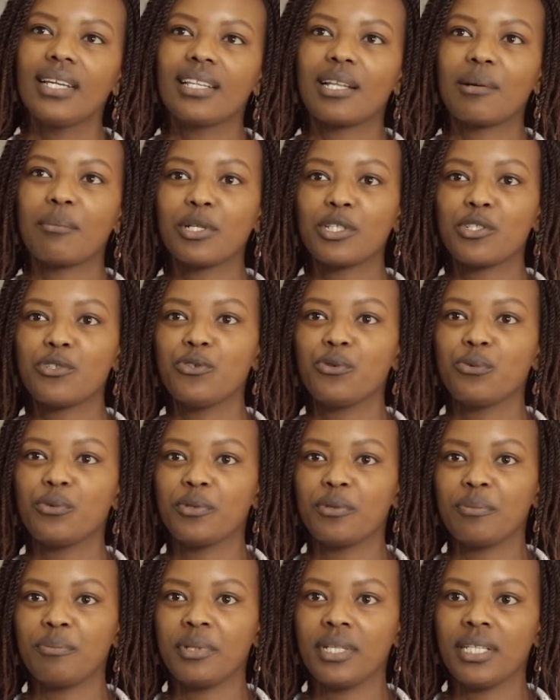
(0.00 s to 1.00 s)
Number 2
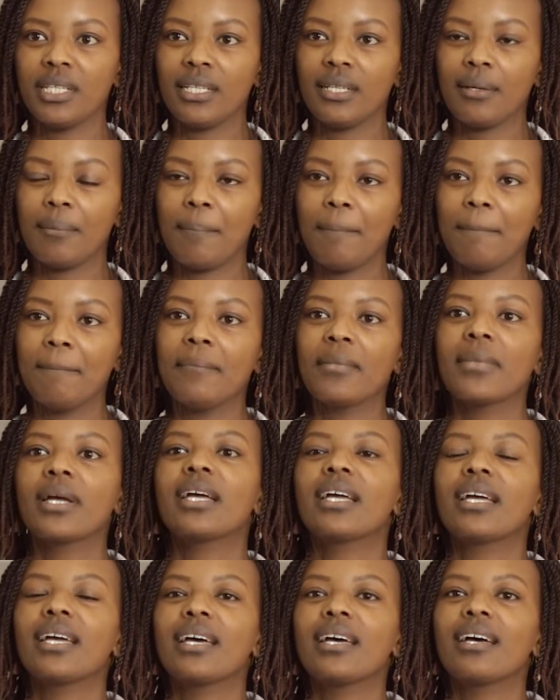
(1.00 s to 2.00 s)
would be
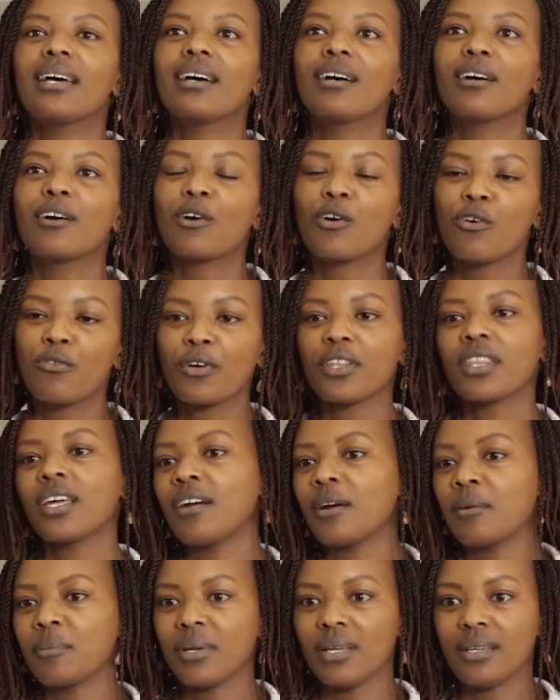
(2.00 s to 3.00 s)
go for
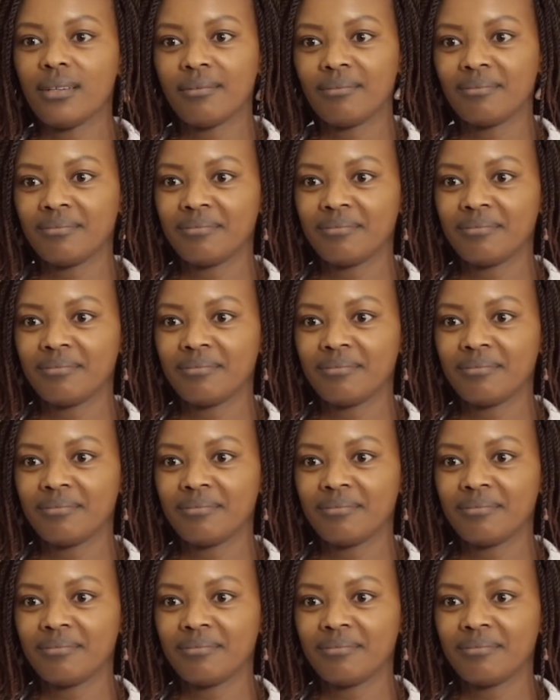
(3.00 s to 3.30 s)
therapy.